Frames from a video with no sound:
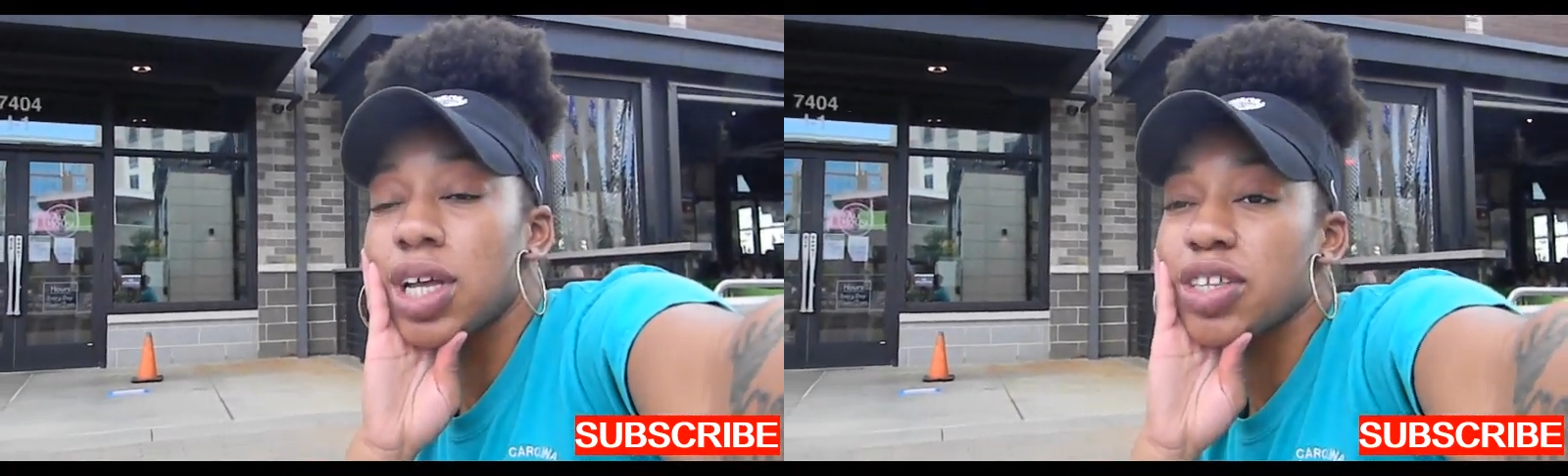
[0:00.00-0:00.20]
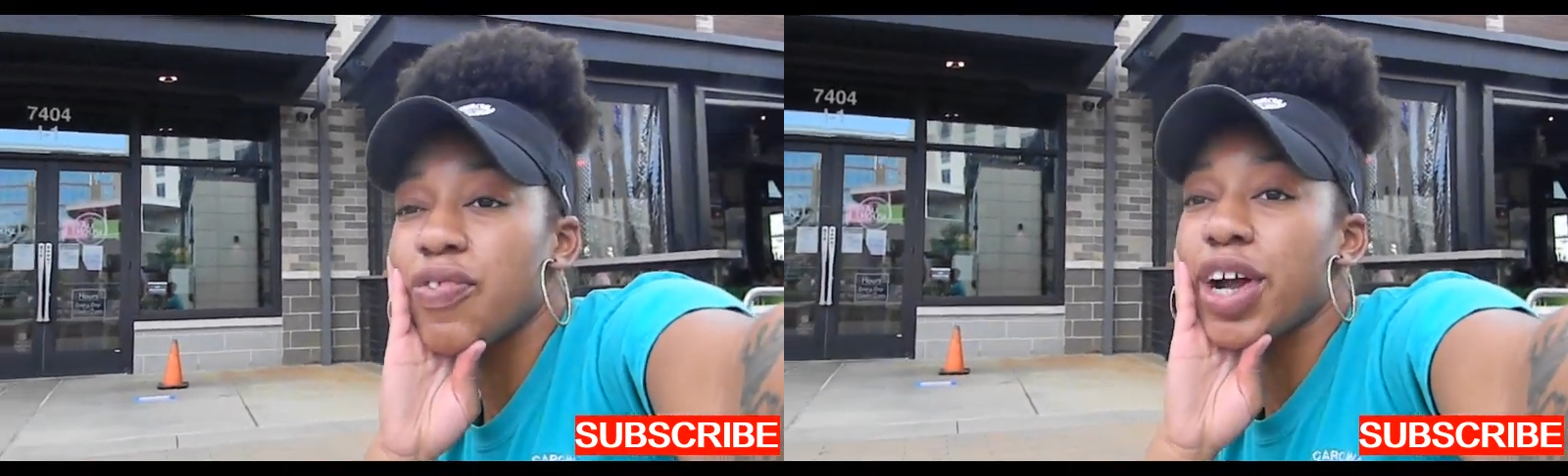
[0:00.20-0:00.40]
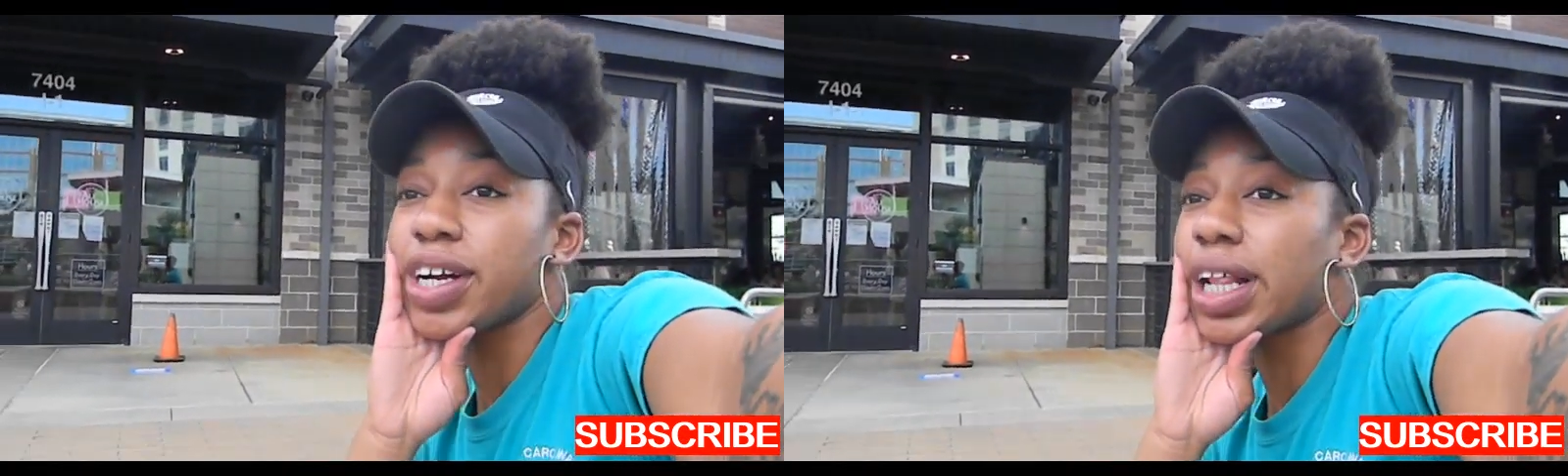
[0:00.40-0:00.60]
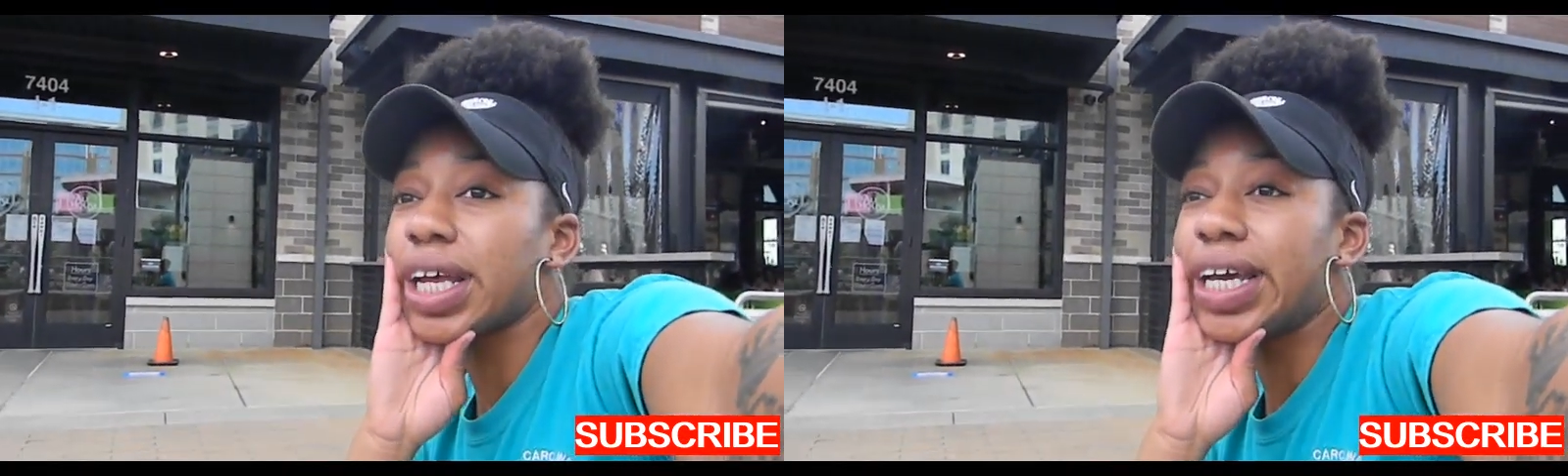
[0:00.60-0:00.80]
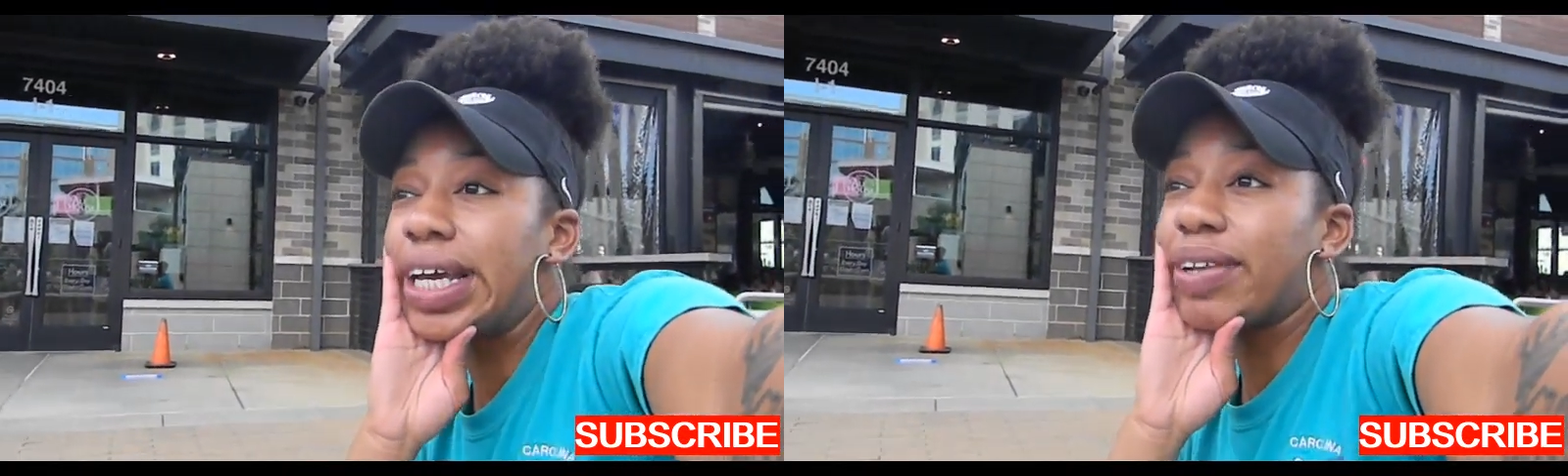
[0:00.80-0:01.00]
It's very
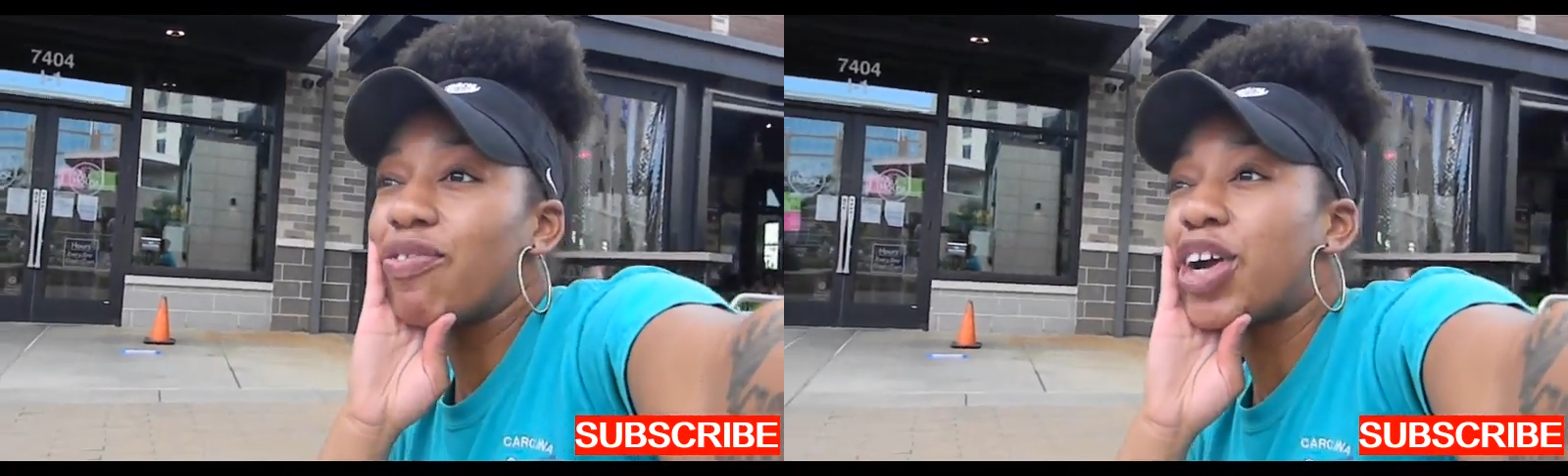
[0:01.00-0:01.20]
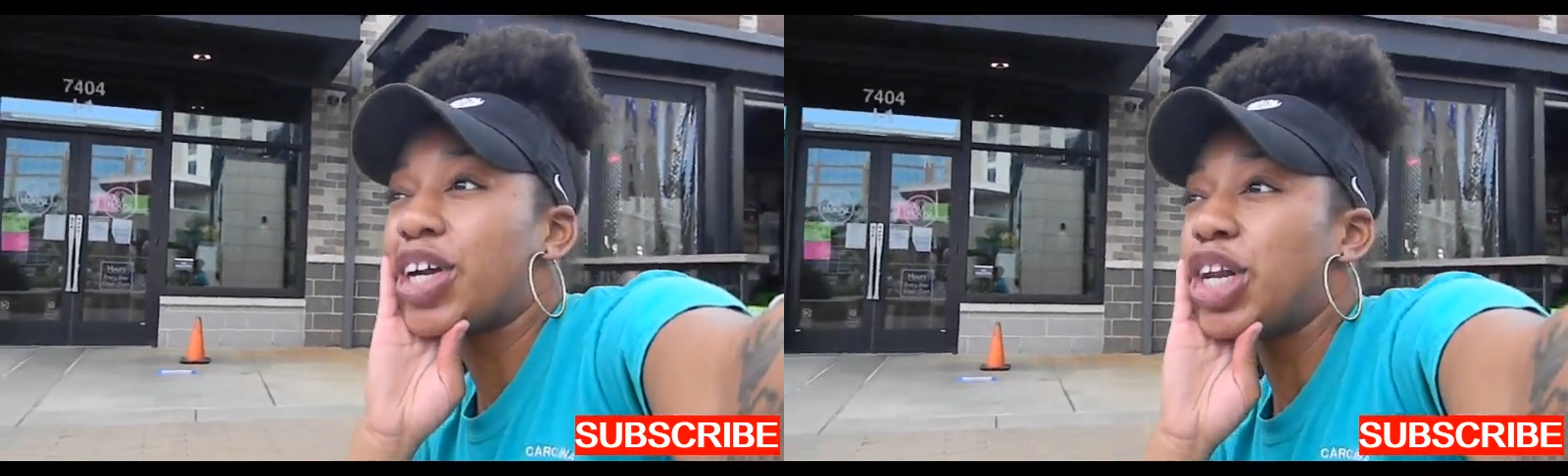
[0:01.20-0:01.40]
clean, very